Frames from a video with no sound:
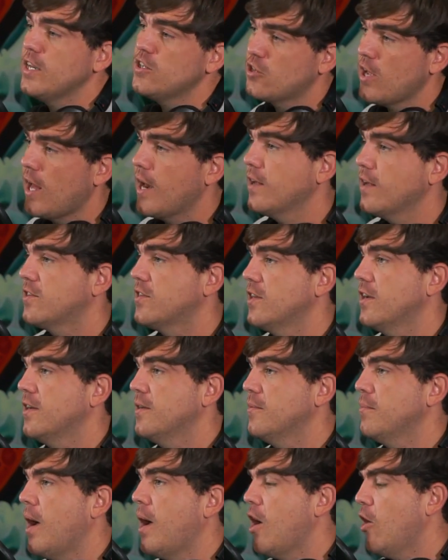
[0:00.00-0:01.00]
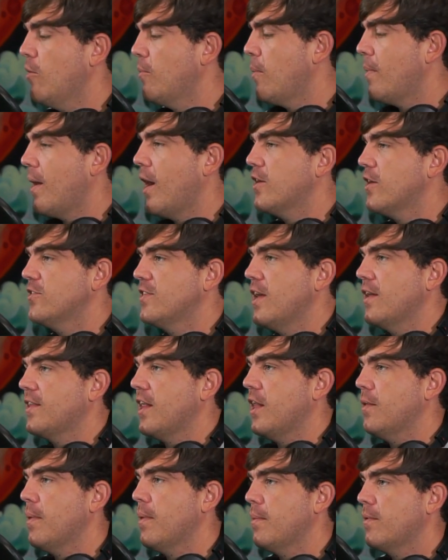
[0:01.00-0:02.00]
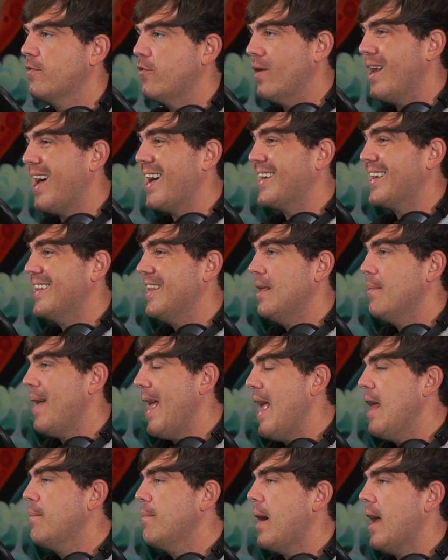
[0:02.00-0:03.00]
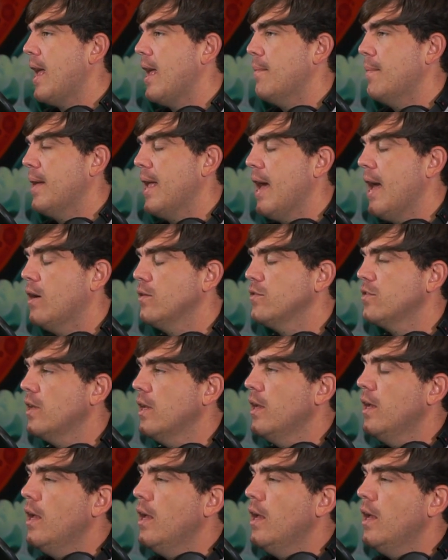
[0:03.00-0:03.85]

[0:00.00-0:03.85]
Shout out to my alma mater, South Alabama, for knocking them and Miami out.